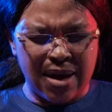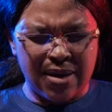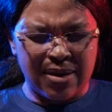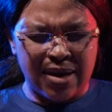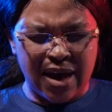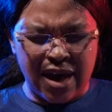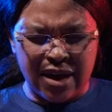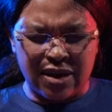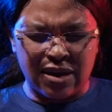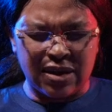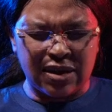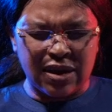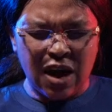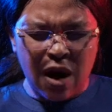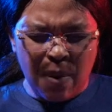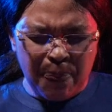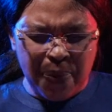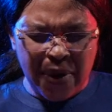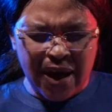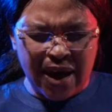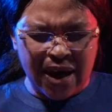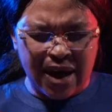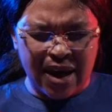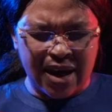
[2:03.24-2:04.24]
the
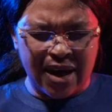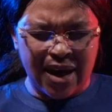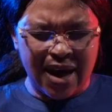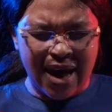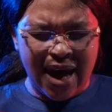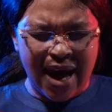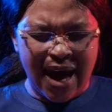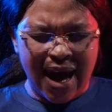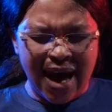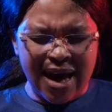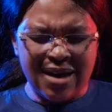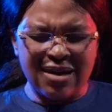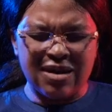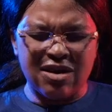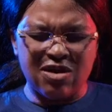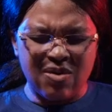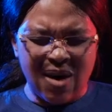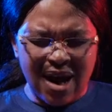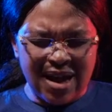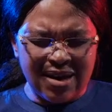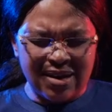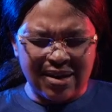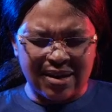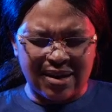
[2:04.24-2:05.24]
topic and
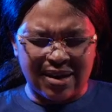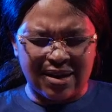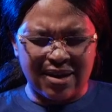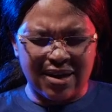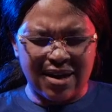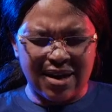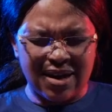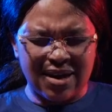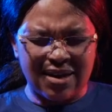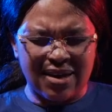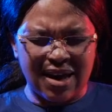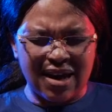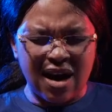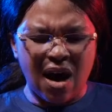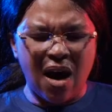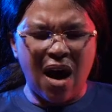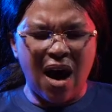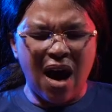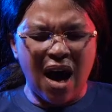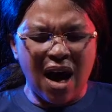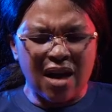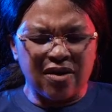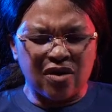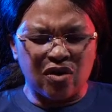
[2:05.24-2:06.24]
grant that our
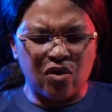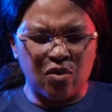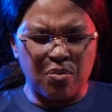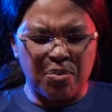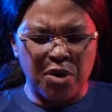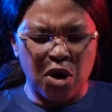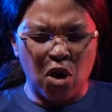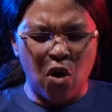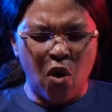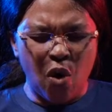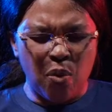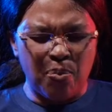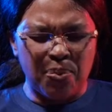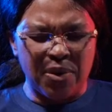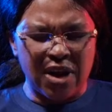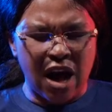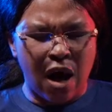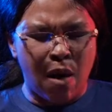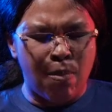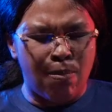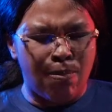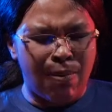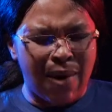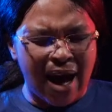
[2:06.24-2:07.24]
hearts will be open,
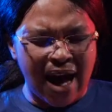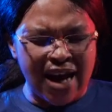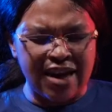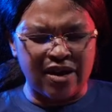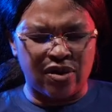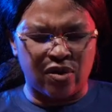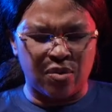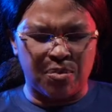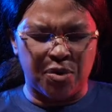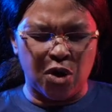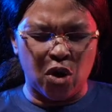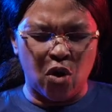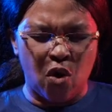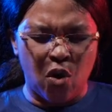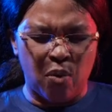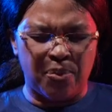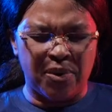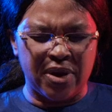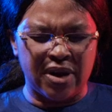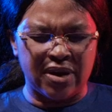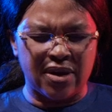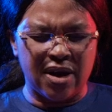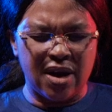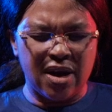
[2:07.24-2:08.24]
our minds will be
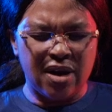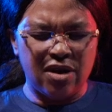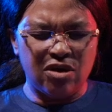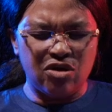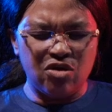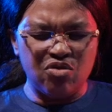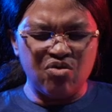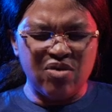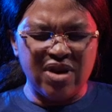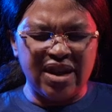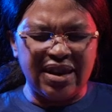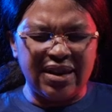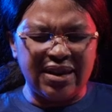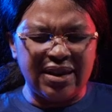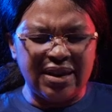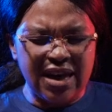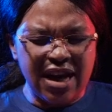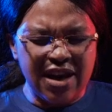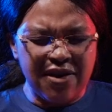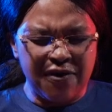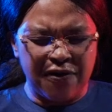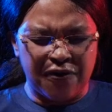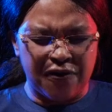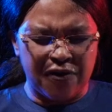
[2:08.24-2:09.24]
open to
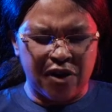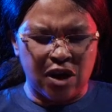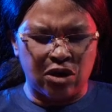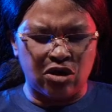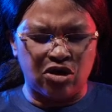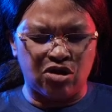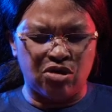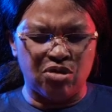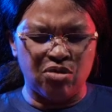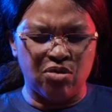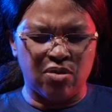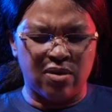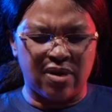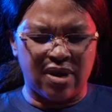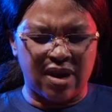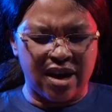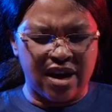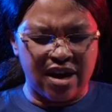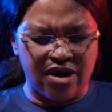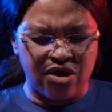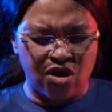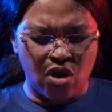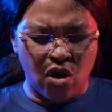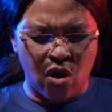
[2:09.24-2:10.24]
receive the truth
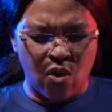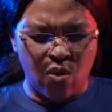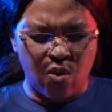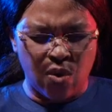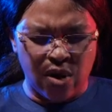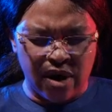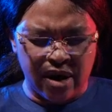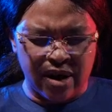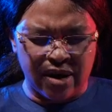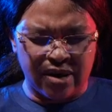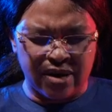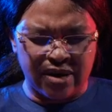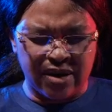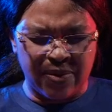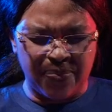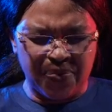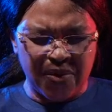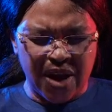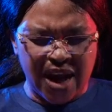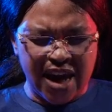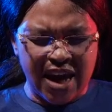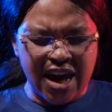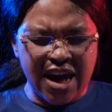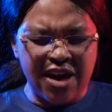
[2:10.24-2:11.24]
in your word,
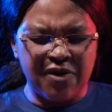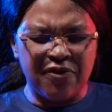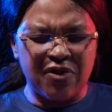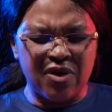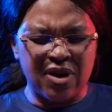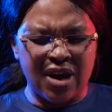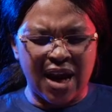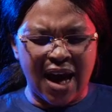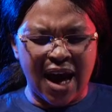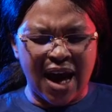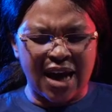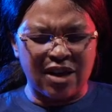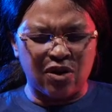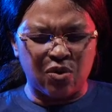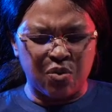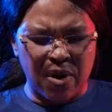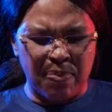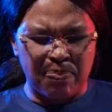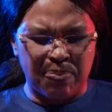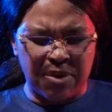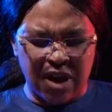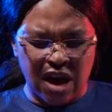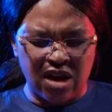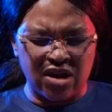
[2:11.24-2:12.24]
even as we
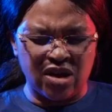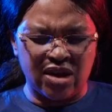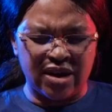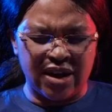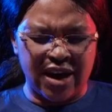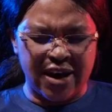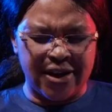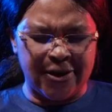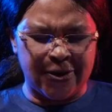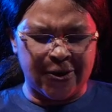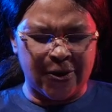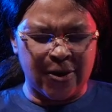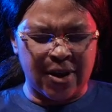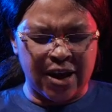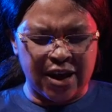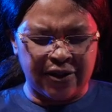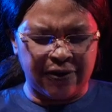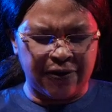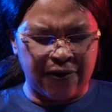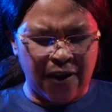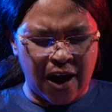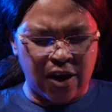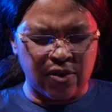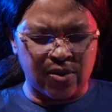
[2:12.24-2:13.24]
plunge into this
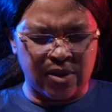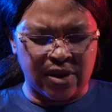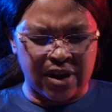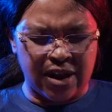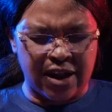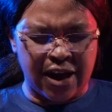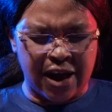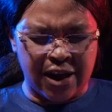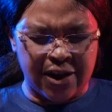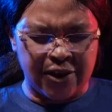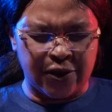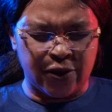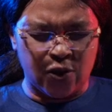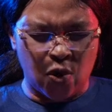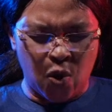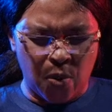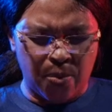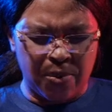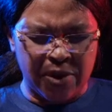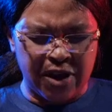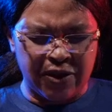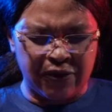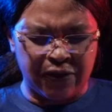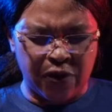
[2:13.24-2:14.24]
fountain that is
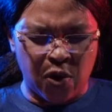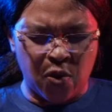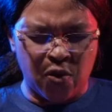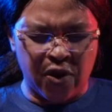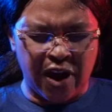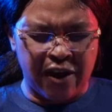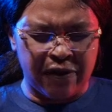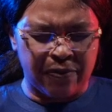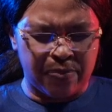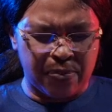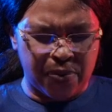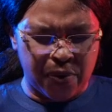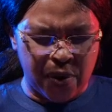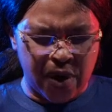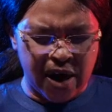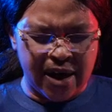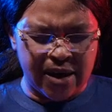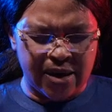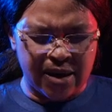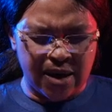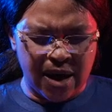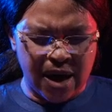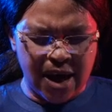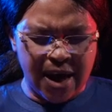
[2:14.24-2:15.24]
open, for we have
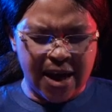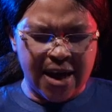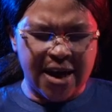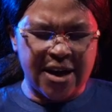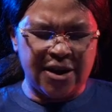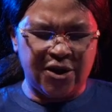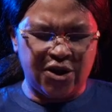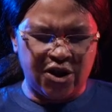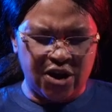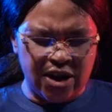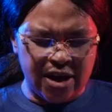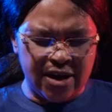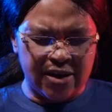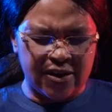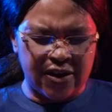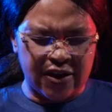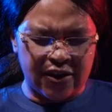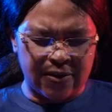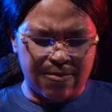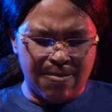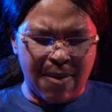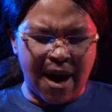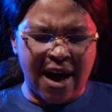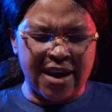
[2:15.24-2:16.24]
prayed in
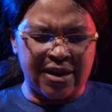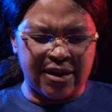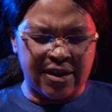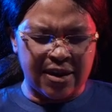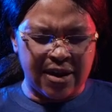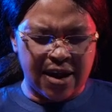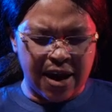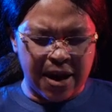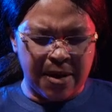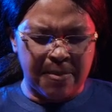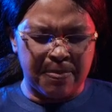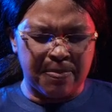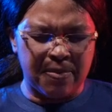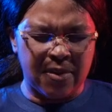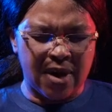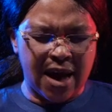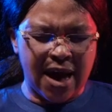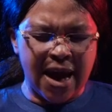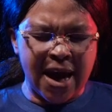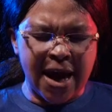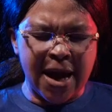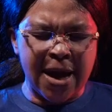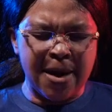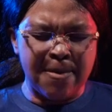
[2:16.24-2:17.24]
Jesus' mighty name.
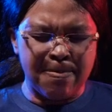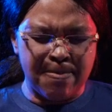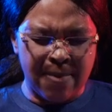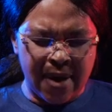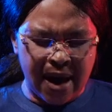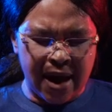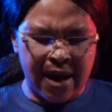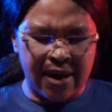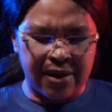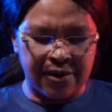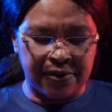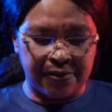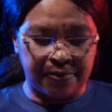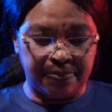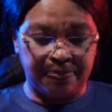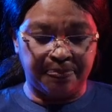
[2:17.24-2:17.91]
Amen.